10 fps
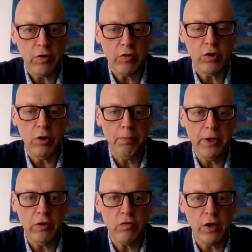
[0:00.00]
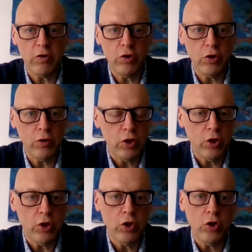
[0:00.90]
companies that
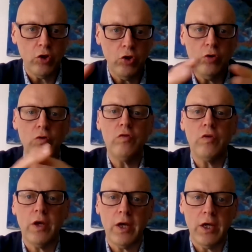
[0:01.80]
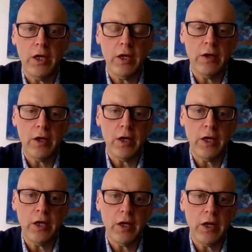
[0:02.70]
use a
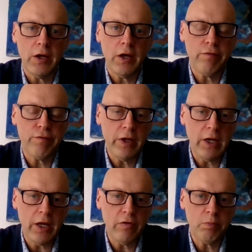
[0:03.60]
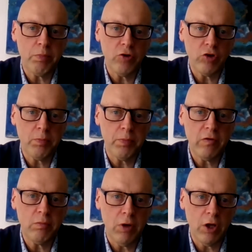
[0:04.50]
freelance
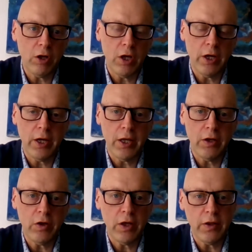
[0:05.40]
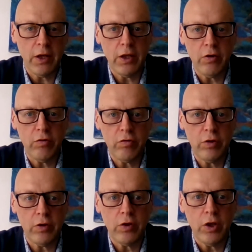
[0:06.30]
project-based model and
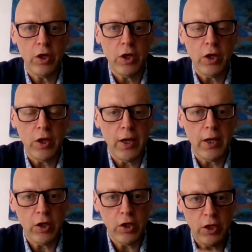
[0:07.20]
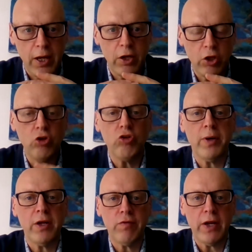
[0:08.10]
can add a huge
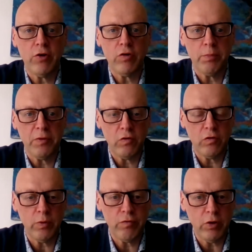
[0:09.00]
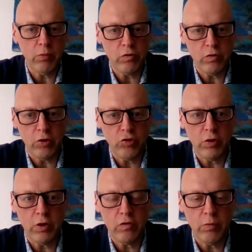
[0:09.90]
amount of value to their business. So we've done research
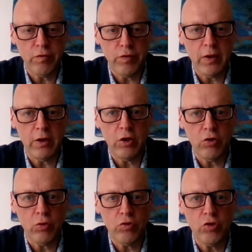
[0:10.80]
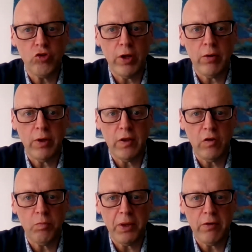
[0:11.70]
on this, and we found that in order to generate
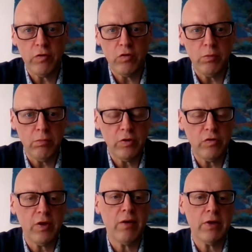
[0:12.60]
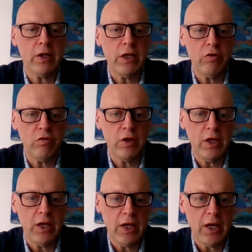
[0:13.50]
these benefits, you must have at least
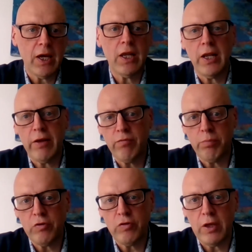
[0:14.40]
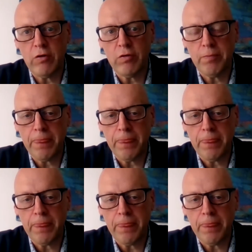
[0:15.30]
11%